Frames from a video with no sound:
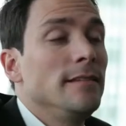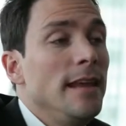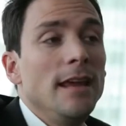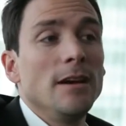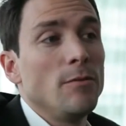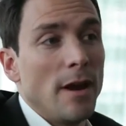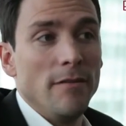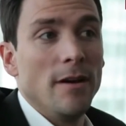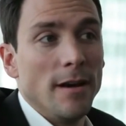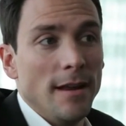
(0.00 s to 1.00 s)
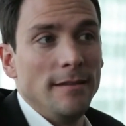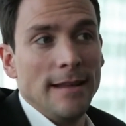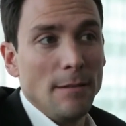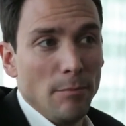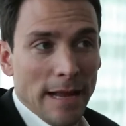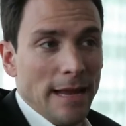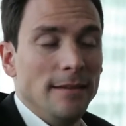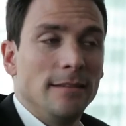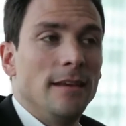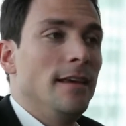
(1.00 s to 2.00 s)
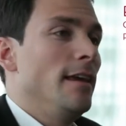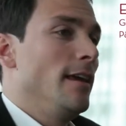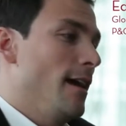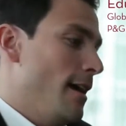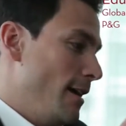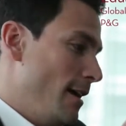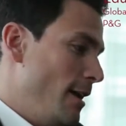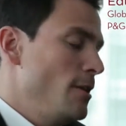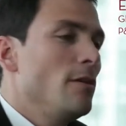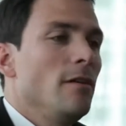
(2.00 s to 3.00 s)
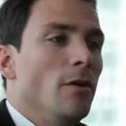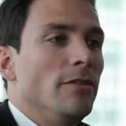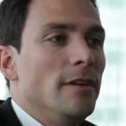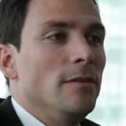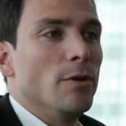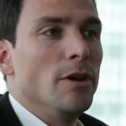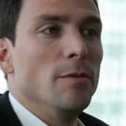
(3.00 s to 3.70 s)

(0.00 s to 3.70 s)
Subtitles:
And a skincare graveyard is that place in your closet